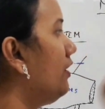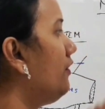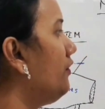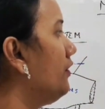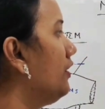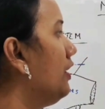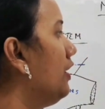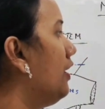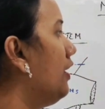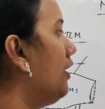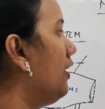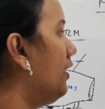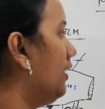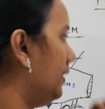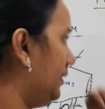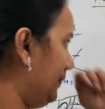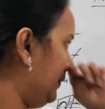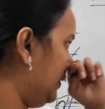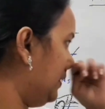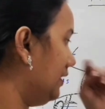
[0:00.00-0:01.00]
of
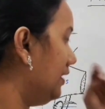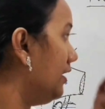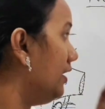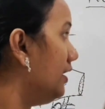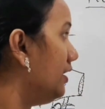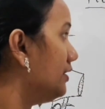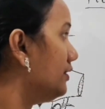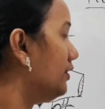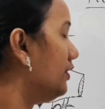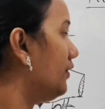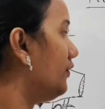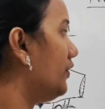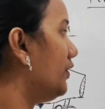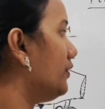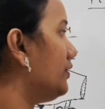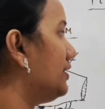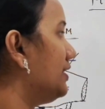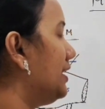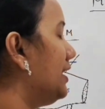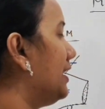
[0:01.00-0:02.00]
olives? So if
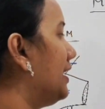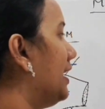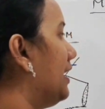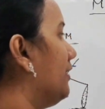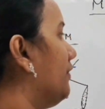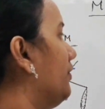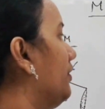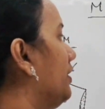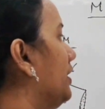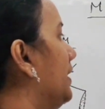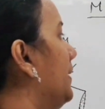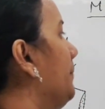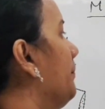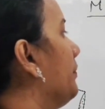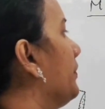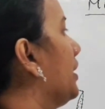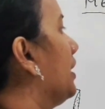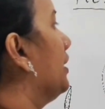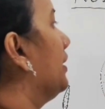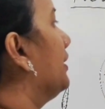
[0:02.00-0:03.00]
you see carefully,
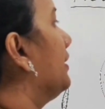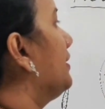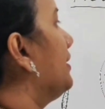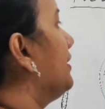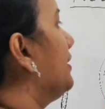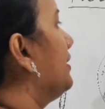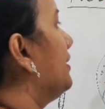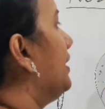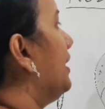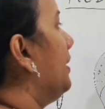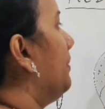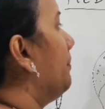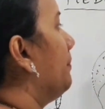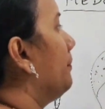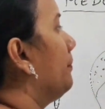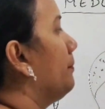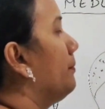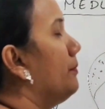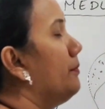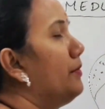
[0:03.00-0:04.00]
this is the
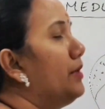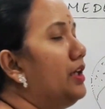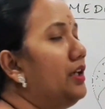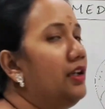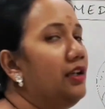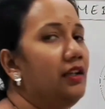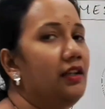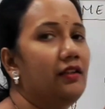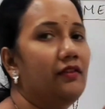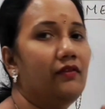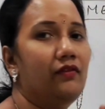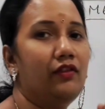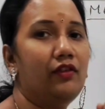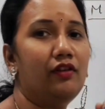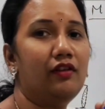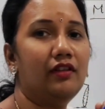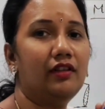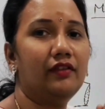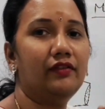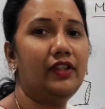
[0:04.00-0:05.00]

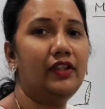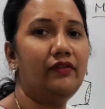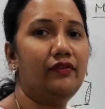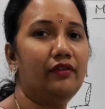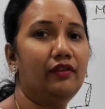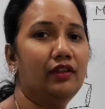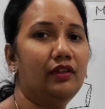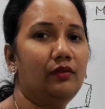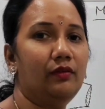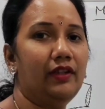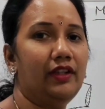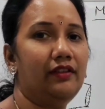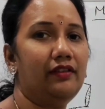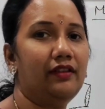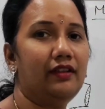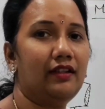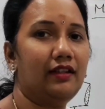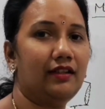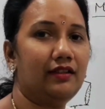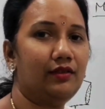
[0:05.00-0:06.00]
floor of the fourth
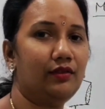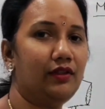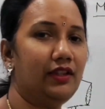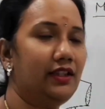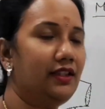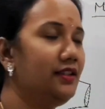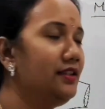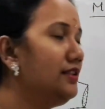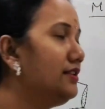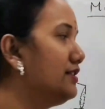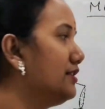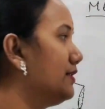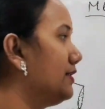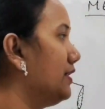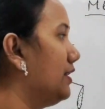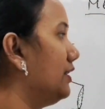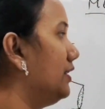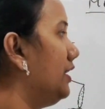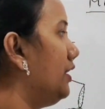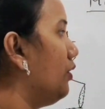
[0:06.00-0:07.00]
ventricle. So it is
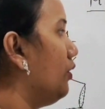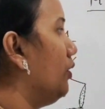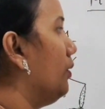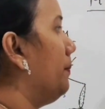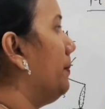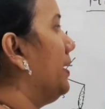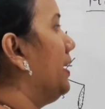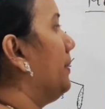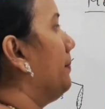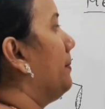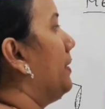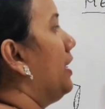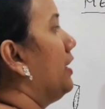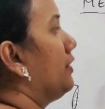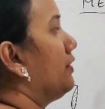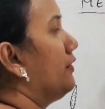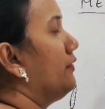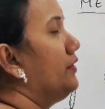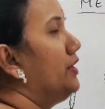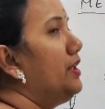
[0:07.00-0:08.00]
the open
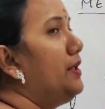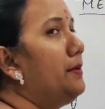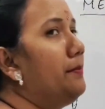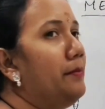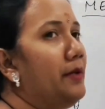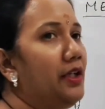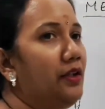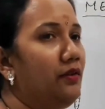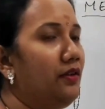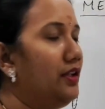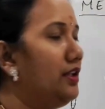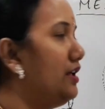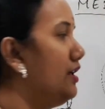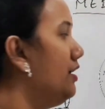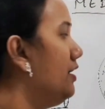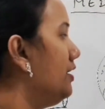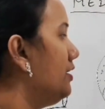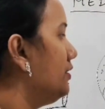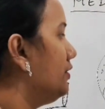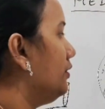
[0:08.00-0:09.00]
part of the medulla.
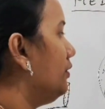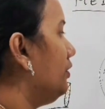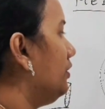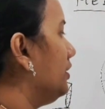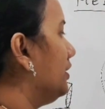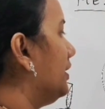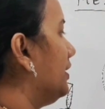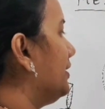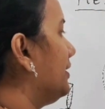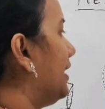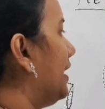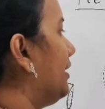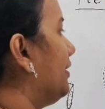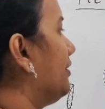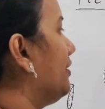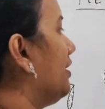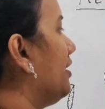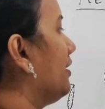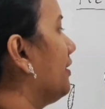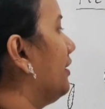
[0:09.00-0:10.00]
So the
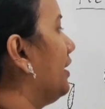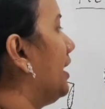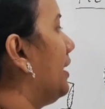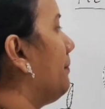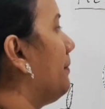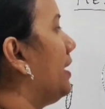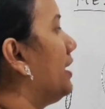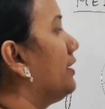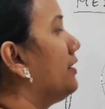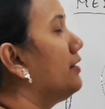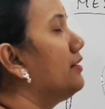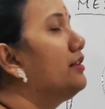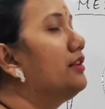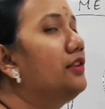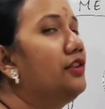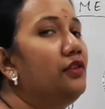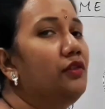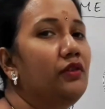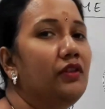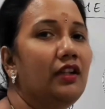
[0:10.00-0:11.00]
central grey matter, the
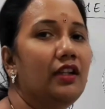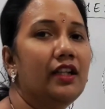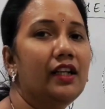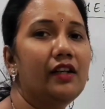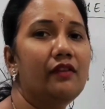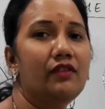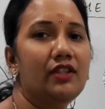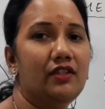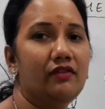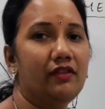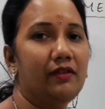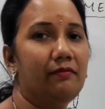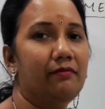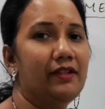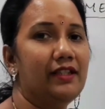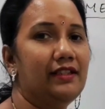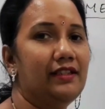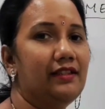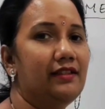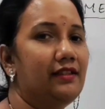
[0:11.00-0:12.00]
nuclei which were
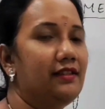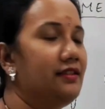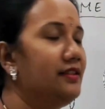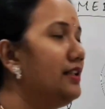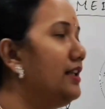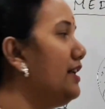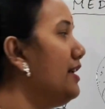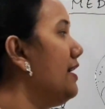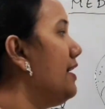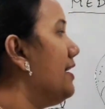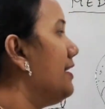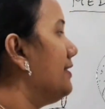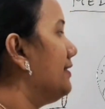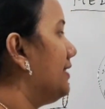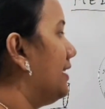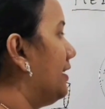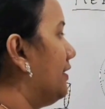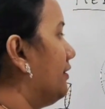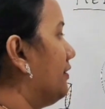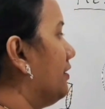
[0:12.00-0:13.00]
present in the
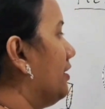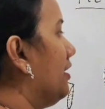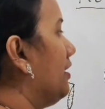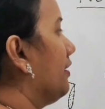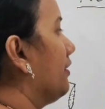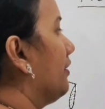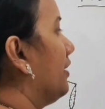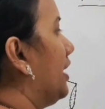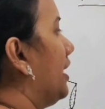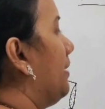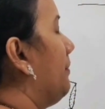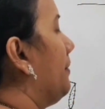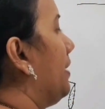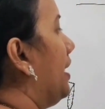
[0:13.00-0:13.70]
central grey